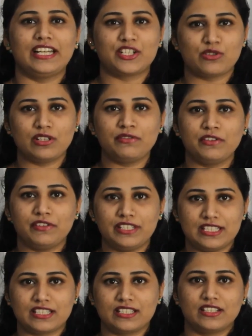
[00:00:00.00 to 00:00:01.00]
Actually, we were
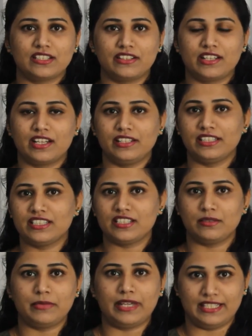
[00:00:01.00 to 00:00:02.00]
discussing regarding
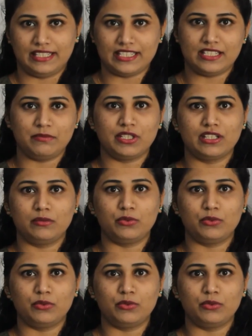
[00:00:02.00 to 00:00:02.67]
some anatomical